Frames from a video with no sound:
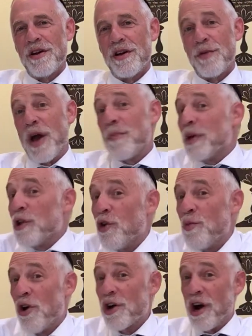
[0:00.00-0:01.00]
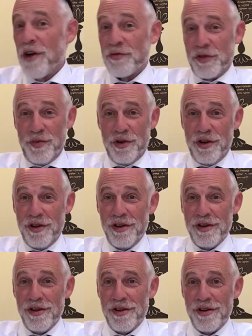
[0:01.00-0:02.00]
It might be a little more comfortable
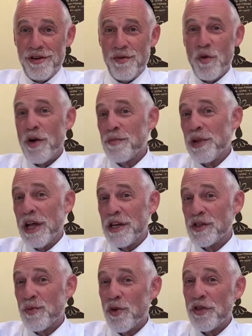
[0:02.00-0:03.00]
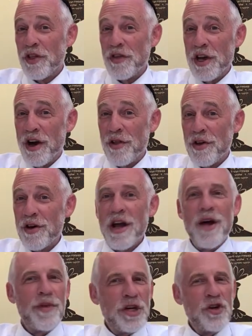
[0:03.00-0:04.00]
one place more than the other,
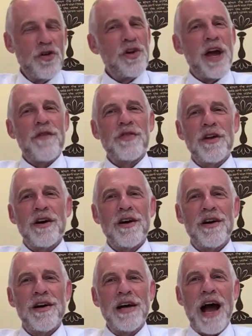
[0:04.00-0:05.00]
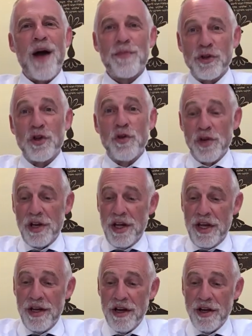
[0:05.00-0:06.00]
but you don't have the
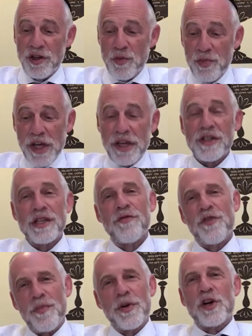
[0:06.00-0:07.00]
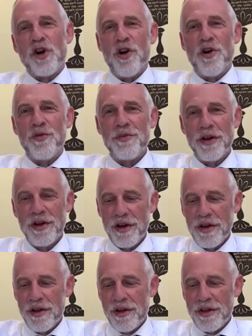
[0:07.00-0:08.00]
opportunity to pick yourself up and go home.
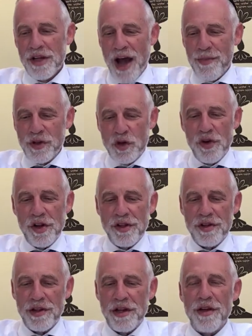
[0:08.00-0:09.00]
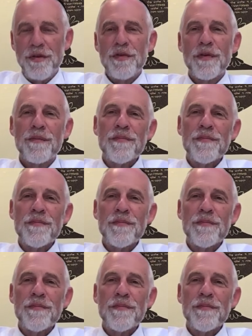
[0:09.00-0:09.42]
The opportunity to leave.